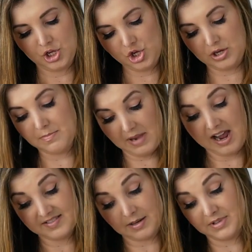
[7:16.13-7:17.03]
You can,
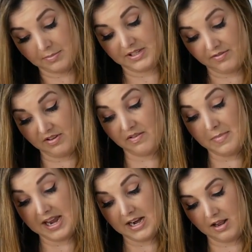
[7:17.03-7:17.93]
sometimes I've even
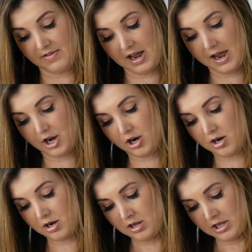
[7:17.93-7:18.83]
made it even higher,
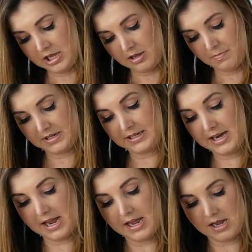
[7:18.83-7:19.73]
but
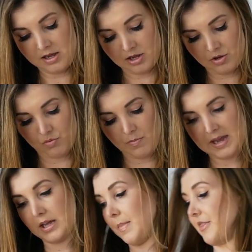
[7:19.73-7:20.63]
today I'll
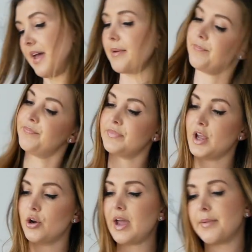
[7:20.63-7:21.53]
make about that.
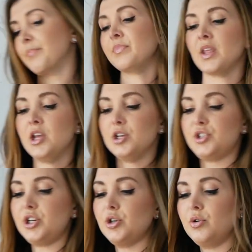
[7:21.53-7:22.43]
Okay, so